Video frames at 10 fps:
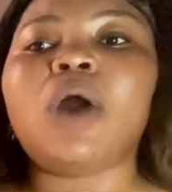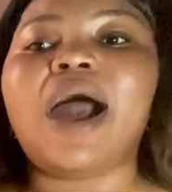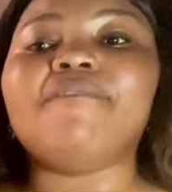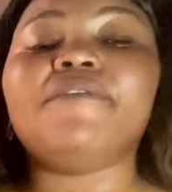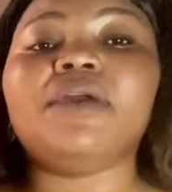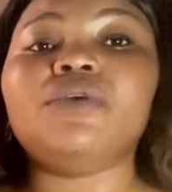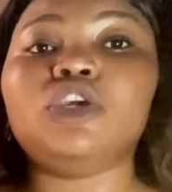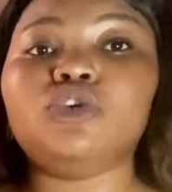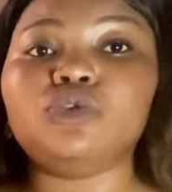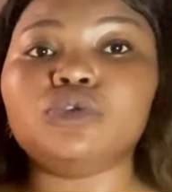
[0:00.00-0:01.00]
are very
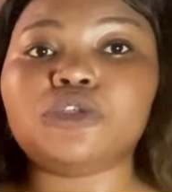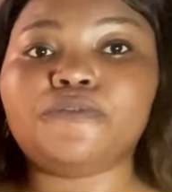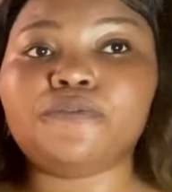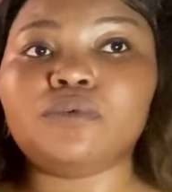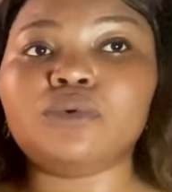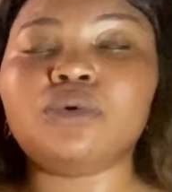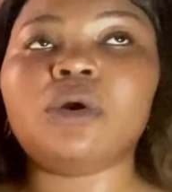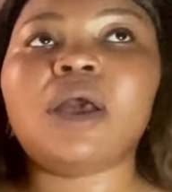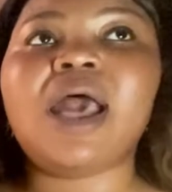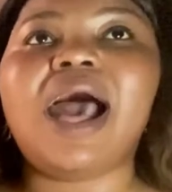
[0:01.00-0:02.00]
useful
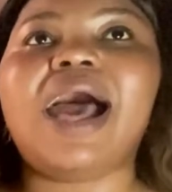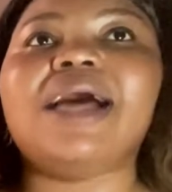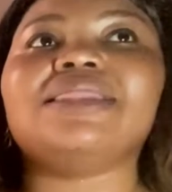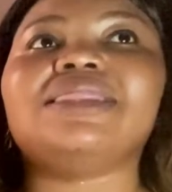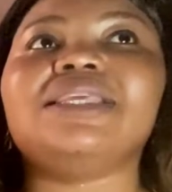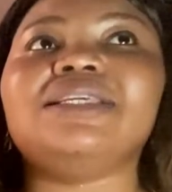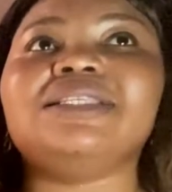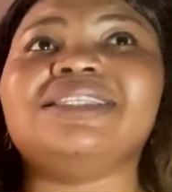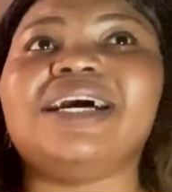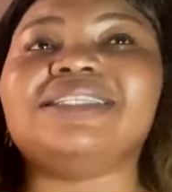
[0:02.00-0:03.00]
and
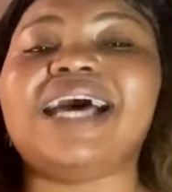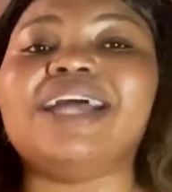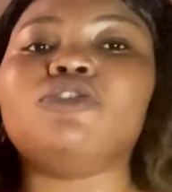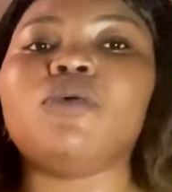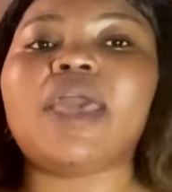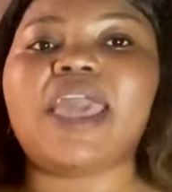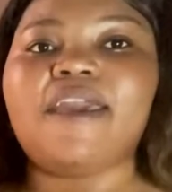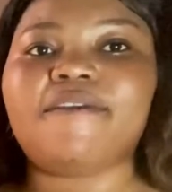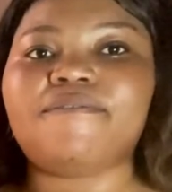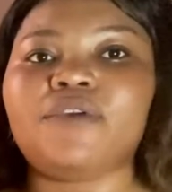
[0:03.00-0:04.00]
things that are not
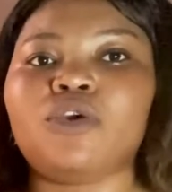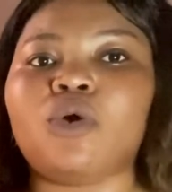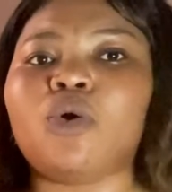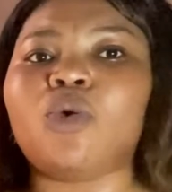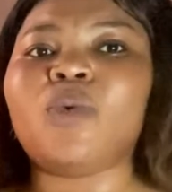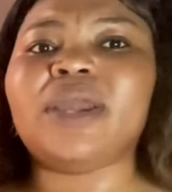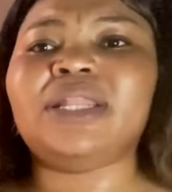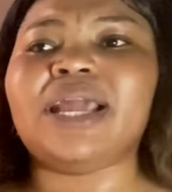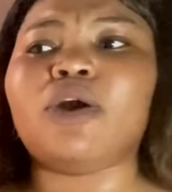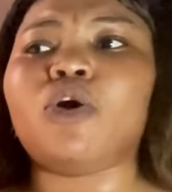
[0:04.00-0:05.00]
heavy or when
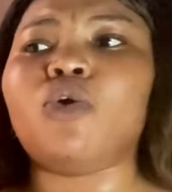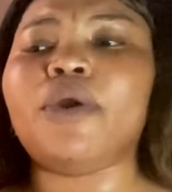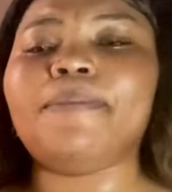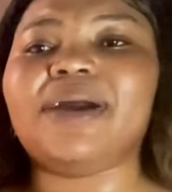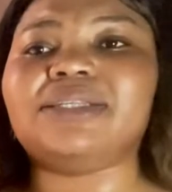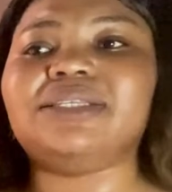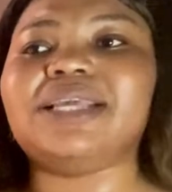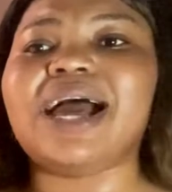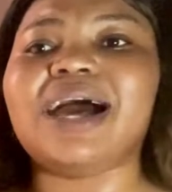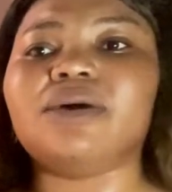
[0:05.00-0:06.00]
they are going back to
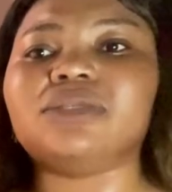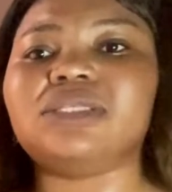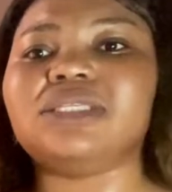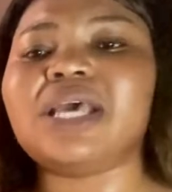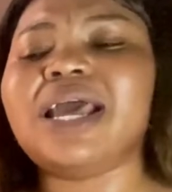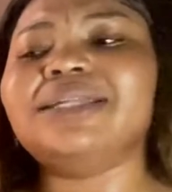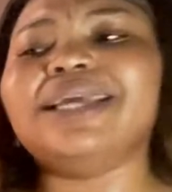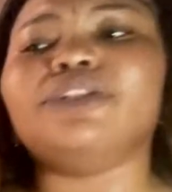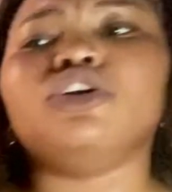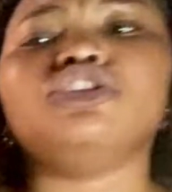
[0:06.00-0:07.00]
their houses they
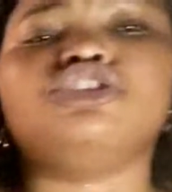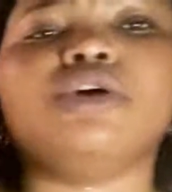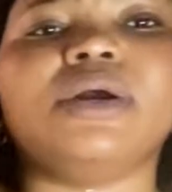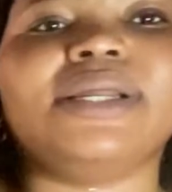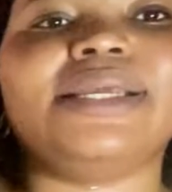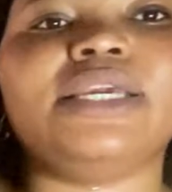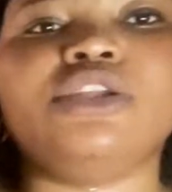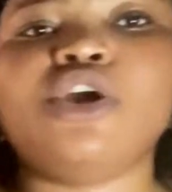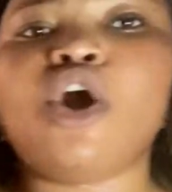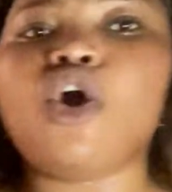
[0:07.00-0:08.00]
are not
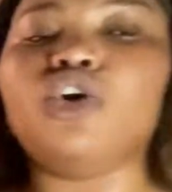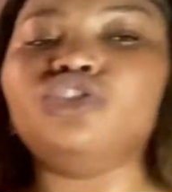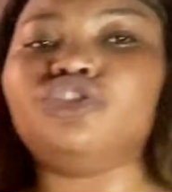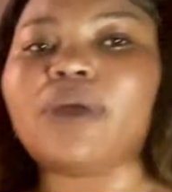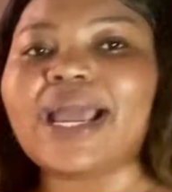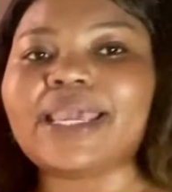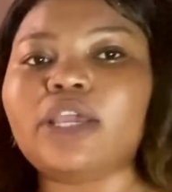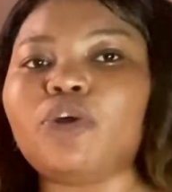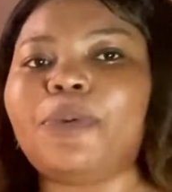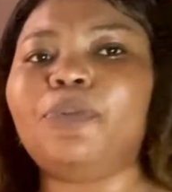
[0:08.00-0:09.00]
struggling or
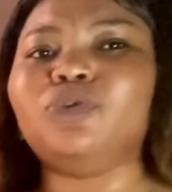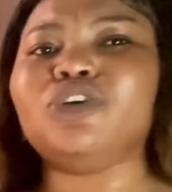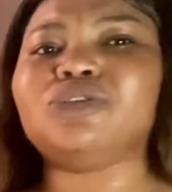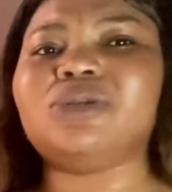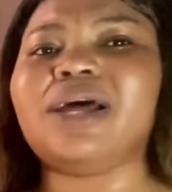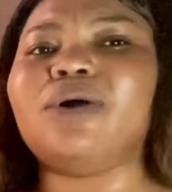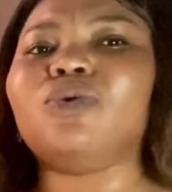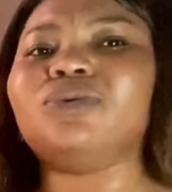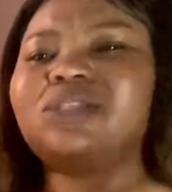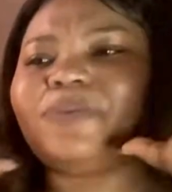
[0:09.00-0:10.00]
dragging or people just know that
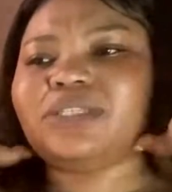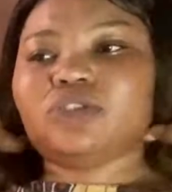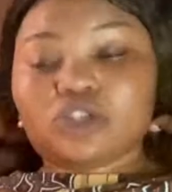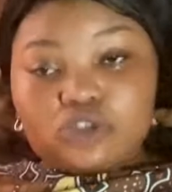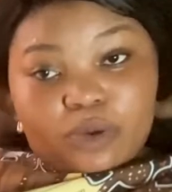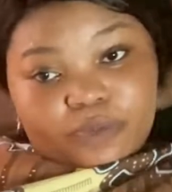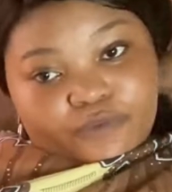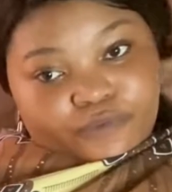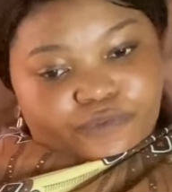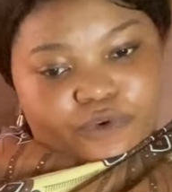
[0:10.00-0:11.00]
oh this person is just
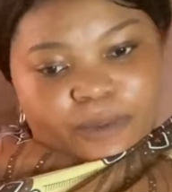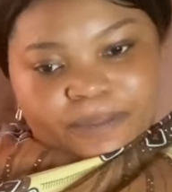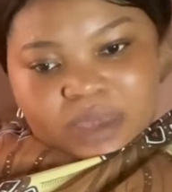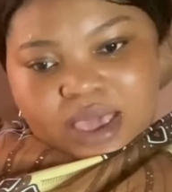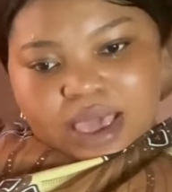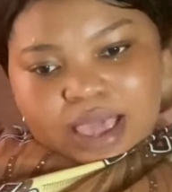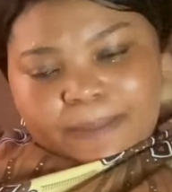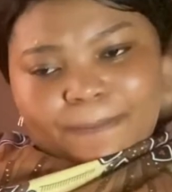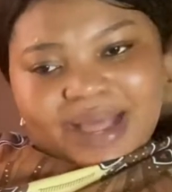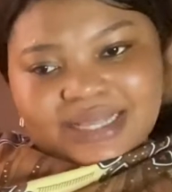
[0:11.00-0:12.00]
coming from
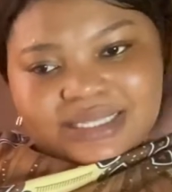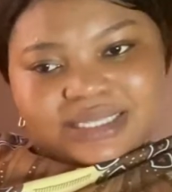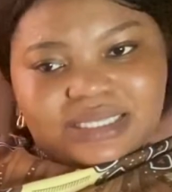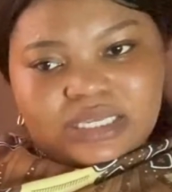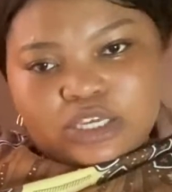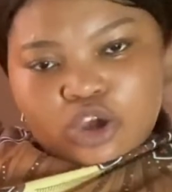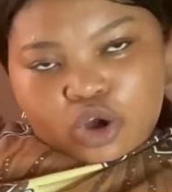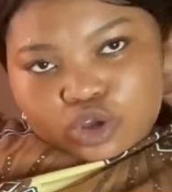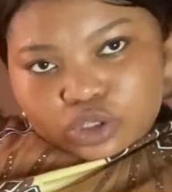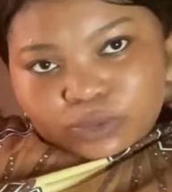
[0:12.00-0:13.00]
a party
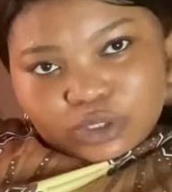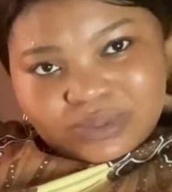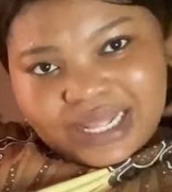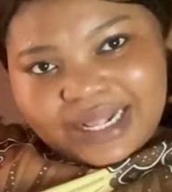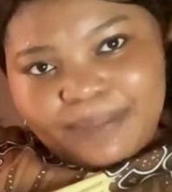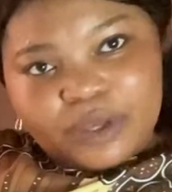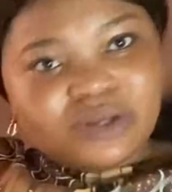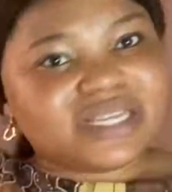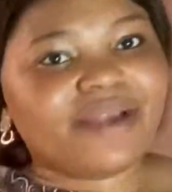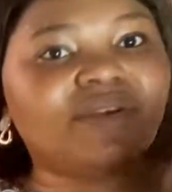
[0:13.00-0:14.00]
or some something like that
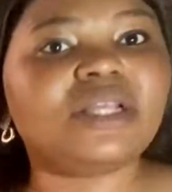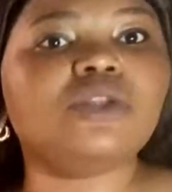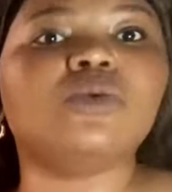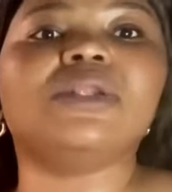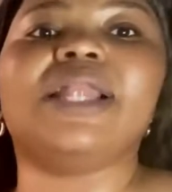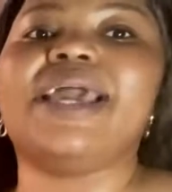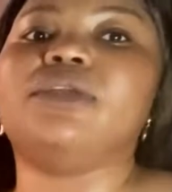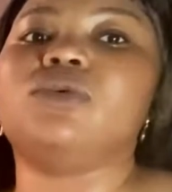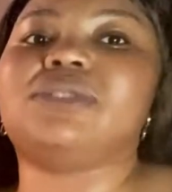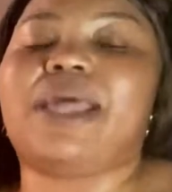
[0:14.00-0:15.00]
because i really don't
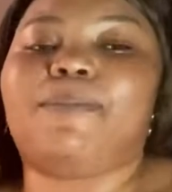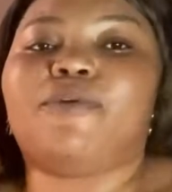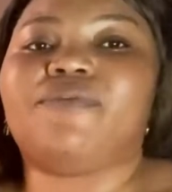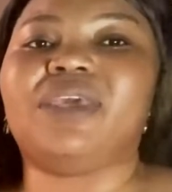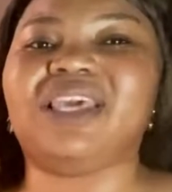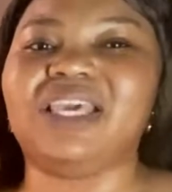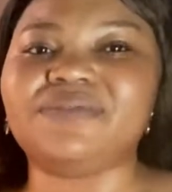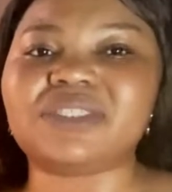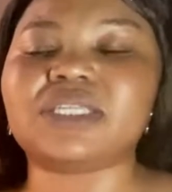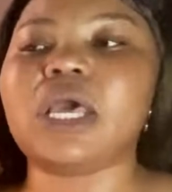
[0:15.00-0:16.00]
like those type of
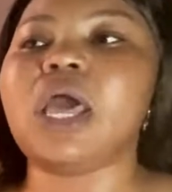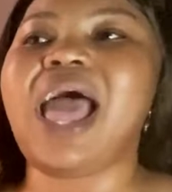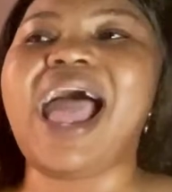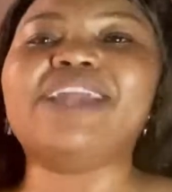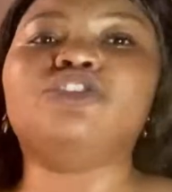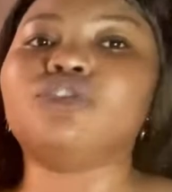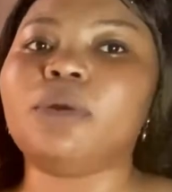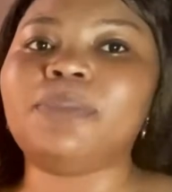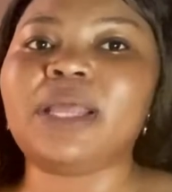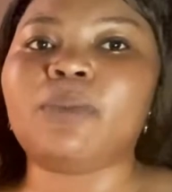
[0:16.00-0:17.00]
gifts I
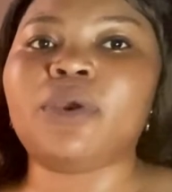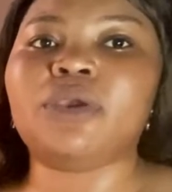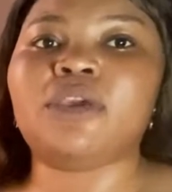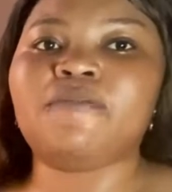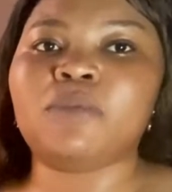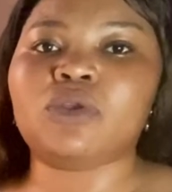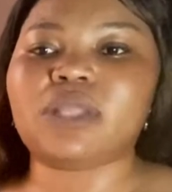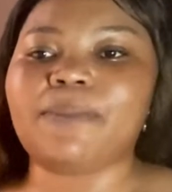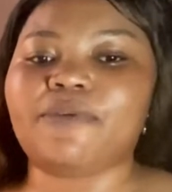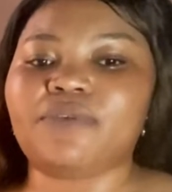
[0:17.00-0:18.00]
drop them when you give me those
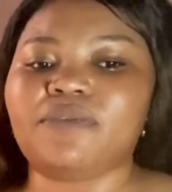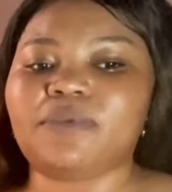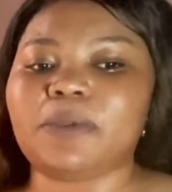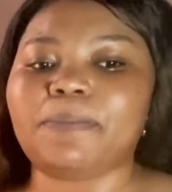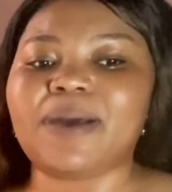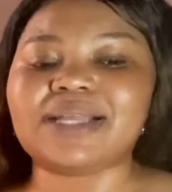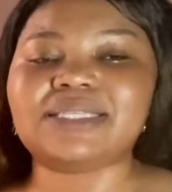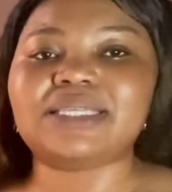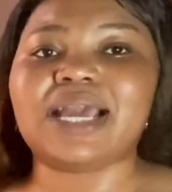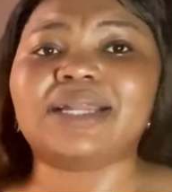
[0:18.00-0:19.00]
type of gifts in
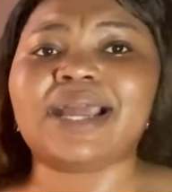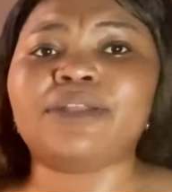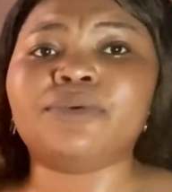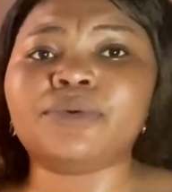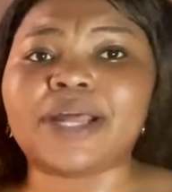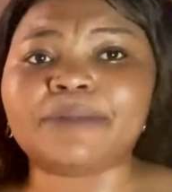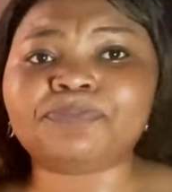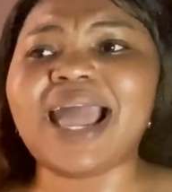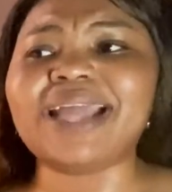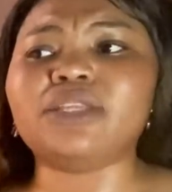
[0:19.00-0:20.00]
party and I know
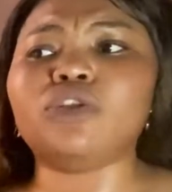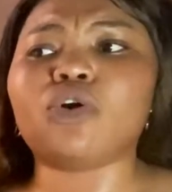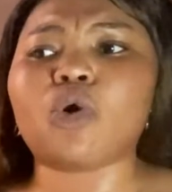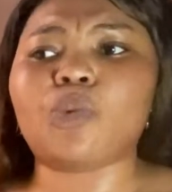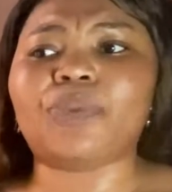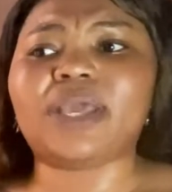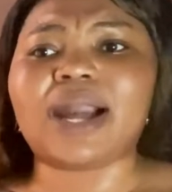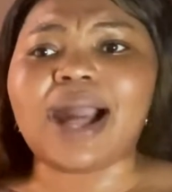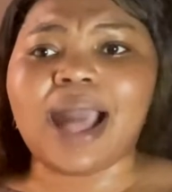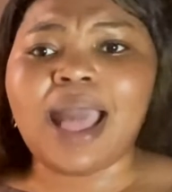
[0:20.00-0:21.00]
that I did not come with
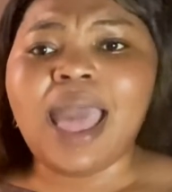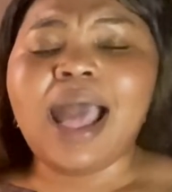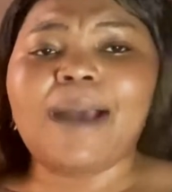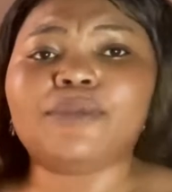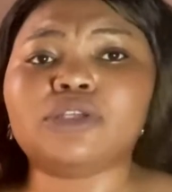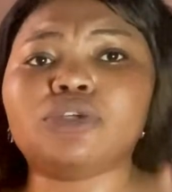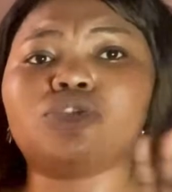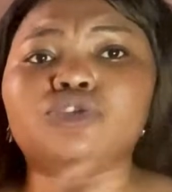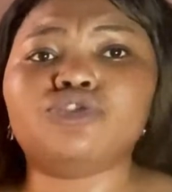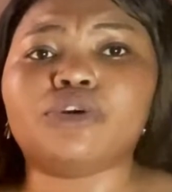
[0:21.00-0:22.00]
car I'm just going
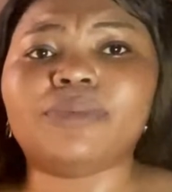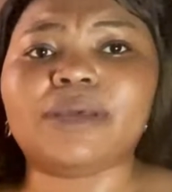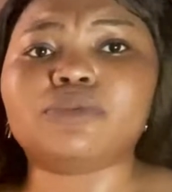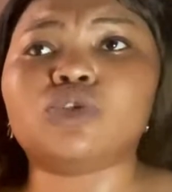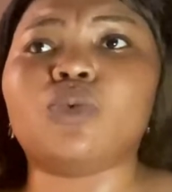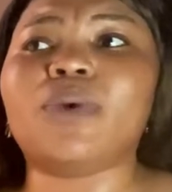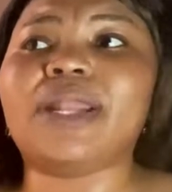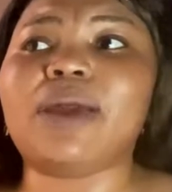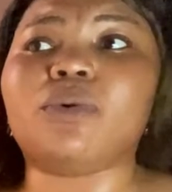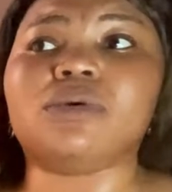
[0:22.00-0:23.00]
to drop them so
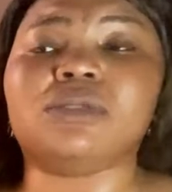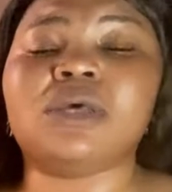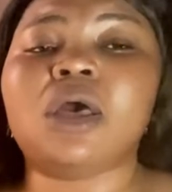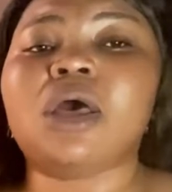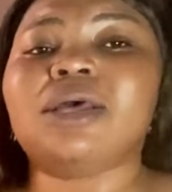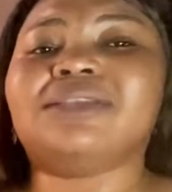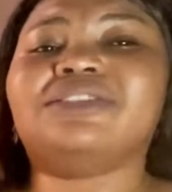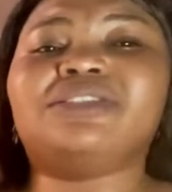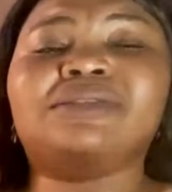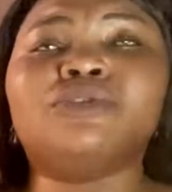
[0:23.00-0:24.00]
when I was
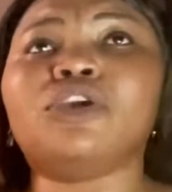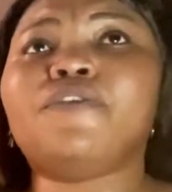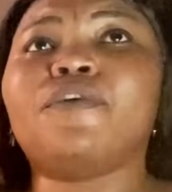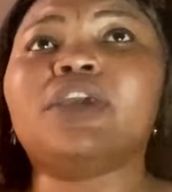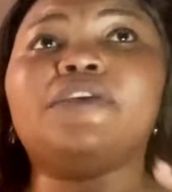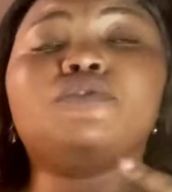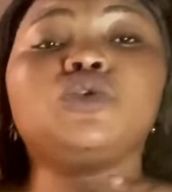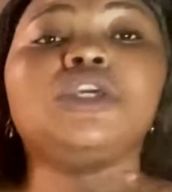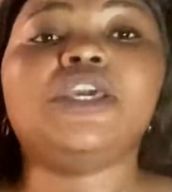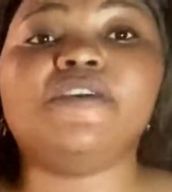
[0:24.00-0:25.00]
looking for a gift
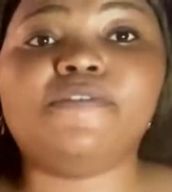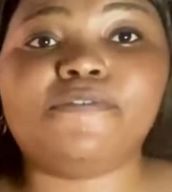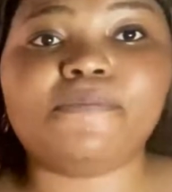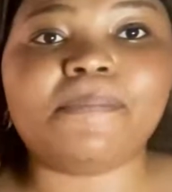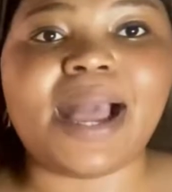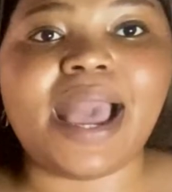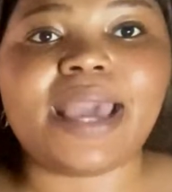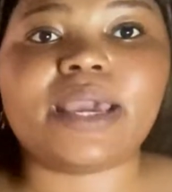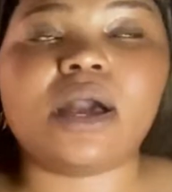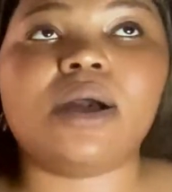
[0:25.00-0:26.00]
to give
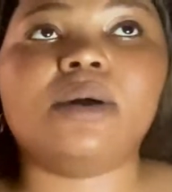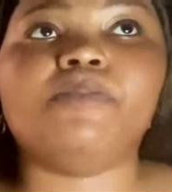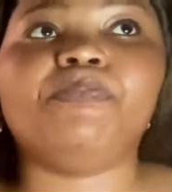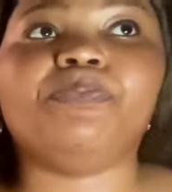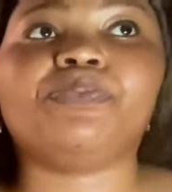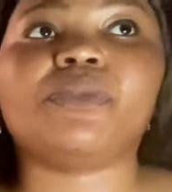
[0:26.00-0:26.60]
my um